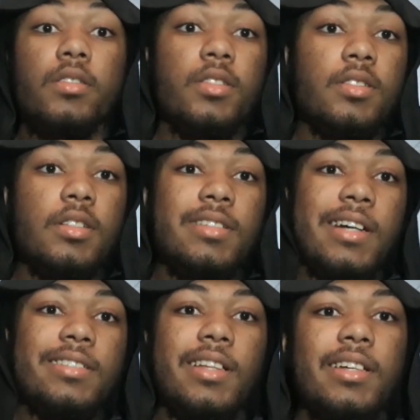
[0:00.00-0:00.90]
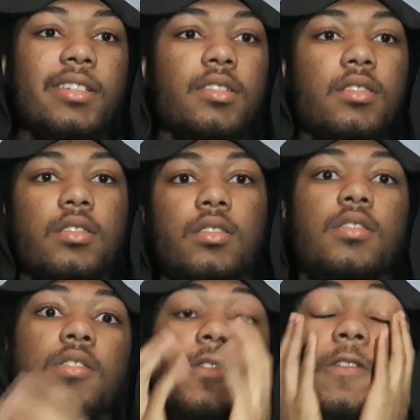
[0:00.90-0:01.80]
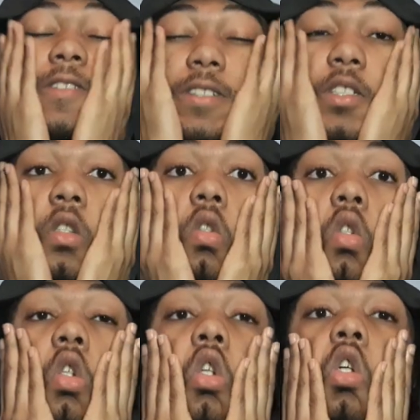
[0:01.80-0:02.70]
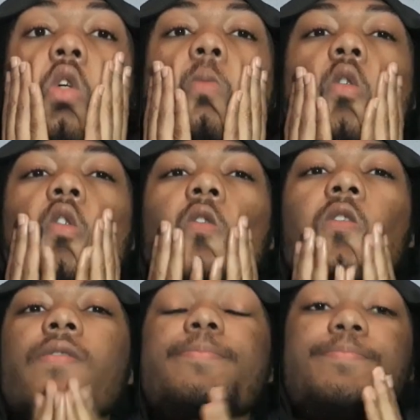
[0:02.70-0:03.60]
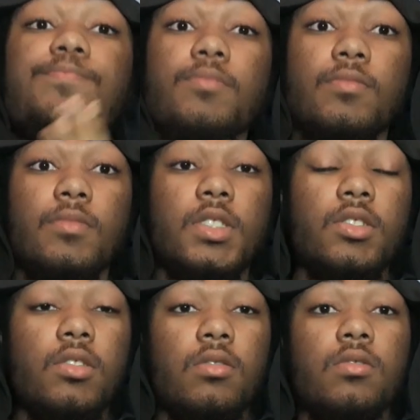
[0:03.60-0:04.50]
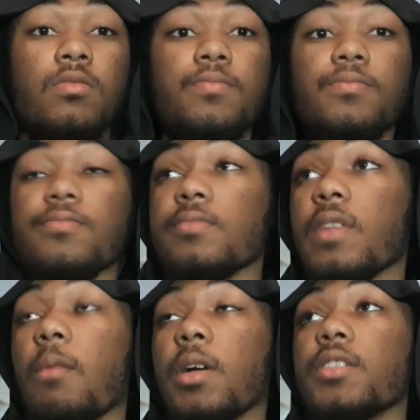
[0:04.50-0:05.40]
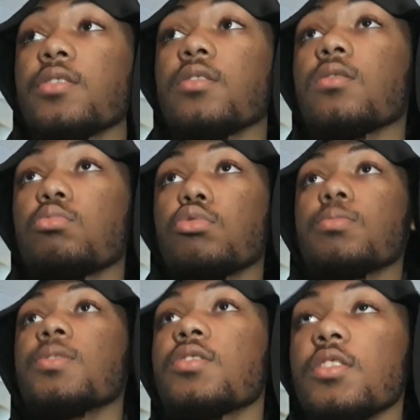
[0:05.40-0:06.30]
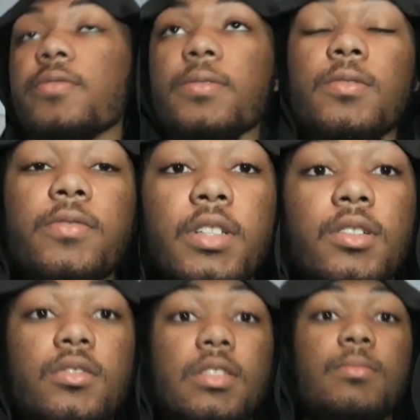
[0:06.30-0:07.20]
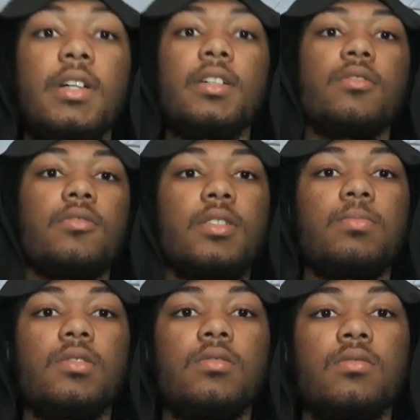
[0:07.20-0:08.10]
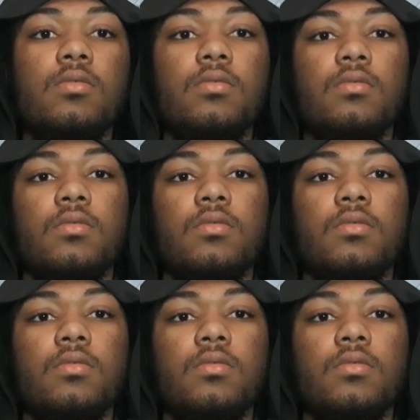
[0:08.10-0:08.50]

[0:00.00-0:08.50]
That's like, yeah, bro. So, I might just throw the bloopers in from the videos I'm not gonna upload.